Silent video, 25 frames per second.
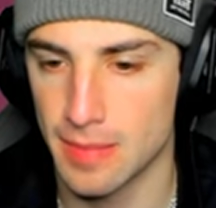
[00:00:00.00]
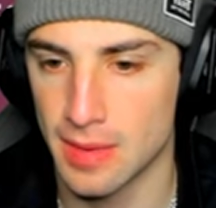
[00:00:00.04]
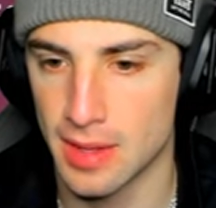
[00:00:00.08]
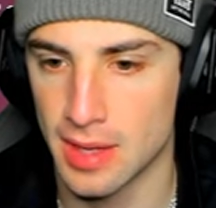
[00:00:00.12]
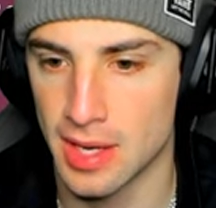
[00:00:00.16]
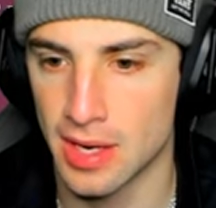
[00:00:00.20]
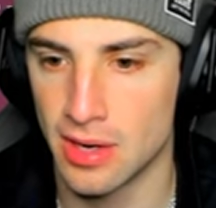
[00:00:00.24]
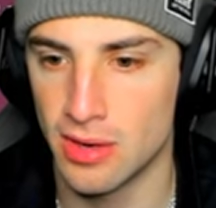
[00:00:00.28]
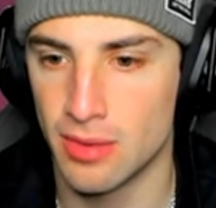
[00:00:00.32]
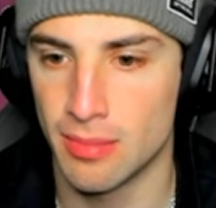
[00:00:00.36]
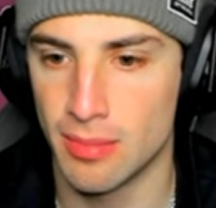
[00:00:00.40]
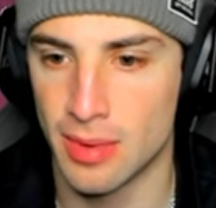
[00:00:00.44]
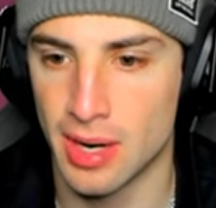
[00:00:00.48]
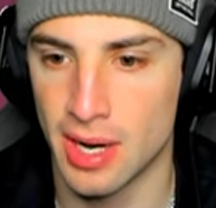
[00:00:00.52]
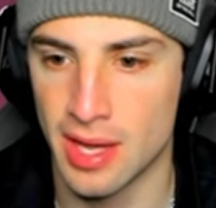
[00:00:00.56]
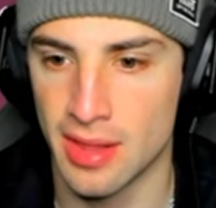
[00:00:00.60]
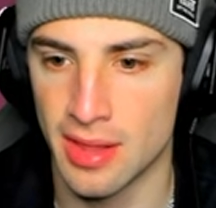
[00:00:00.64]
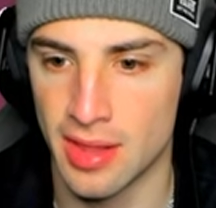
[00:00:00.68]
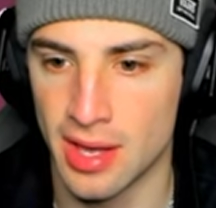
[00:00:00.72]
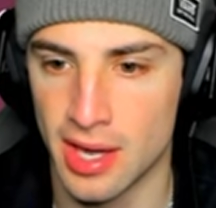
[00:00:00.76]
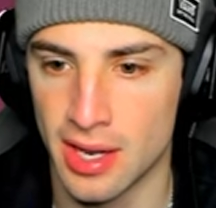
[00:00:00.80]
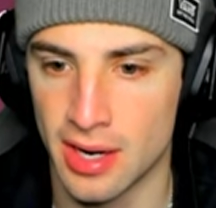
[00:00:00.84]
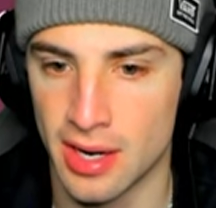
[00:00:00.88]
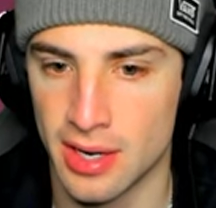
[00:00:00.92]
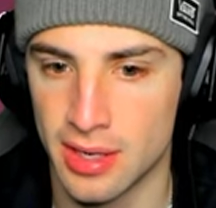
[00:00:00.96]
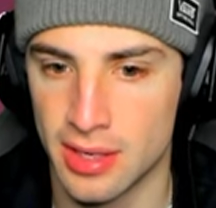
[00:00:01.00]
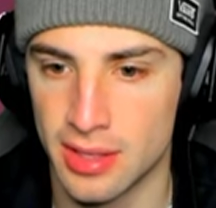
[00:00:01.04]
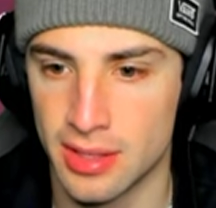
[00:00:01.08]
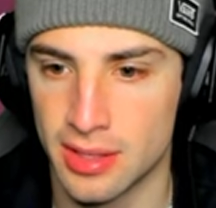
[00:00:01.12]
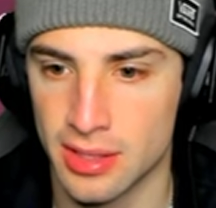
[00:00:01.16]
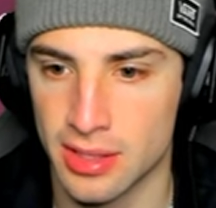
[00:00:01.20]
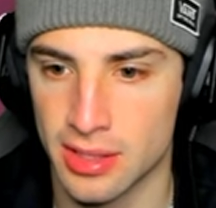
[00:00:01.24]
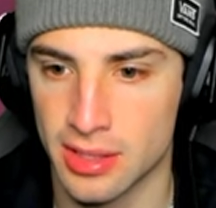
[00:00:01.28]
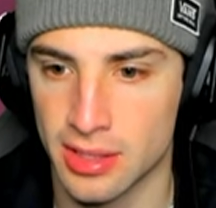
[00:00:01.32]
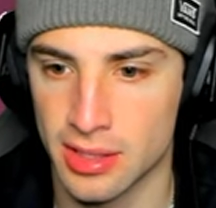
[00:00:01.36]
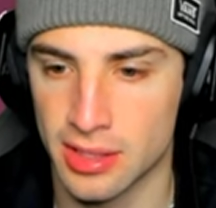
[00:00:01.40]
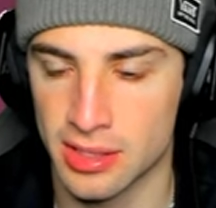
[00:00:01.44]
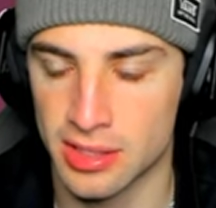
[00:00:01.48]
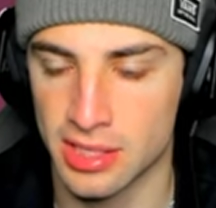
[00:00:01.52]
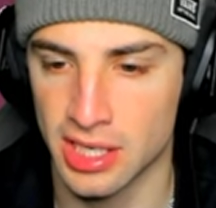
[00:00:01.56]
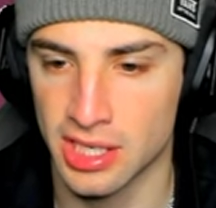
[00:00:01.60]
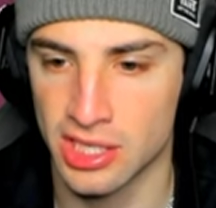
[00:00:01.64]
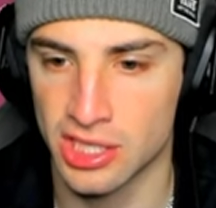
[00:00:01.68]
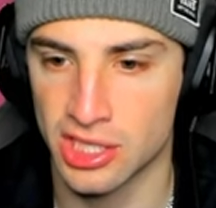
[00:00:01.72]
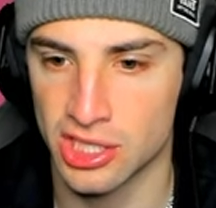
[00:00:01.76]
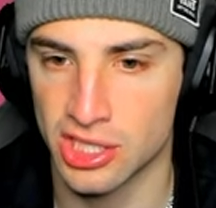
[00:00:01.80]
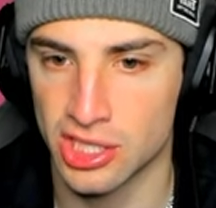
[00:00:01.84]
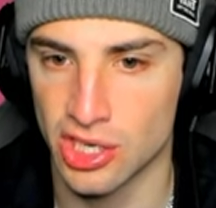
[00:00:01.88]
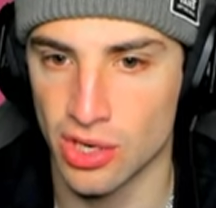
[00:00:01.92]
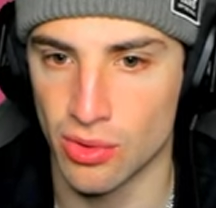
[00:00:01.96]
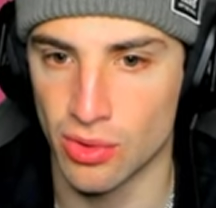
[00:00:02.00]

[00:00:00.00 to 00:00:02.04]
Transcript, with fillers: I don't mind that. So I could just go